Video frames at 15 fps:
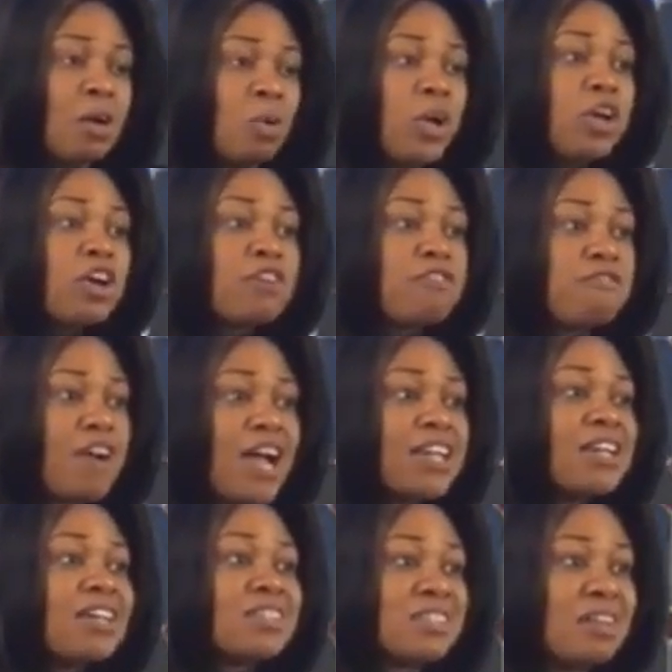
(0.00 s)
we're going to
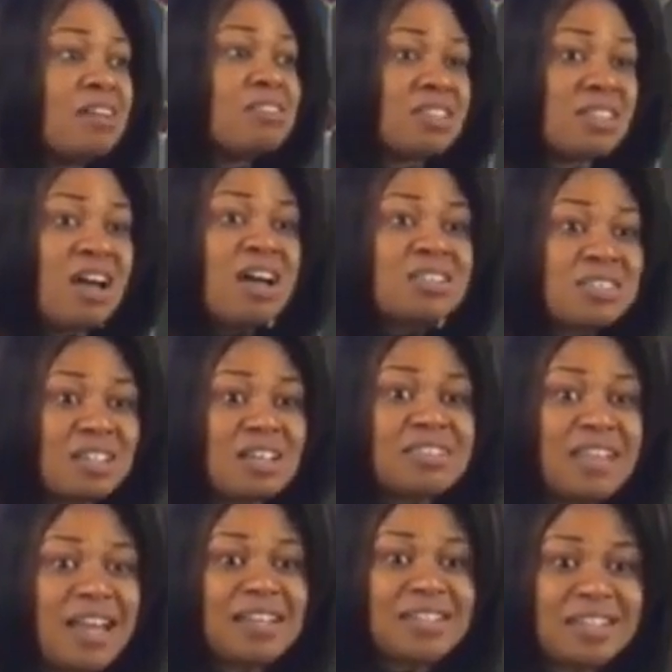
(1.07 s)
find ourselves lost
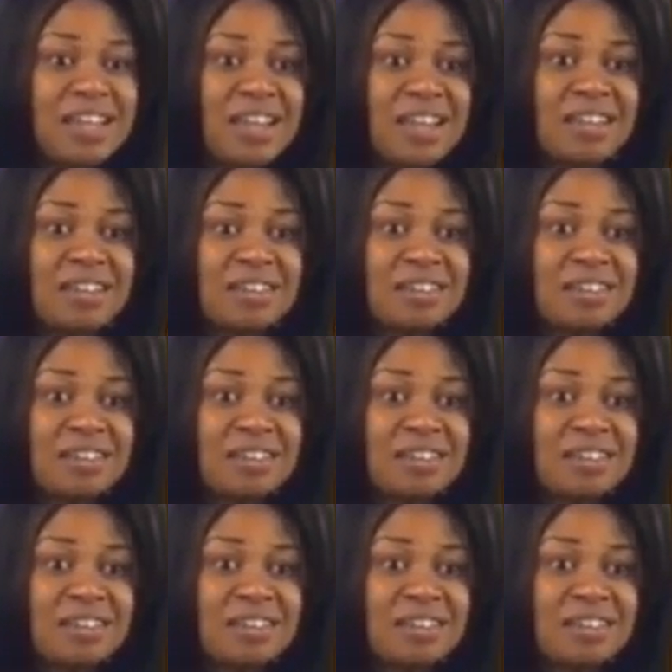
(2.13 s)
on that day.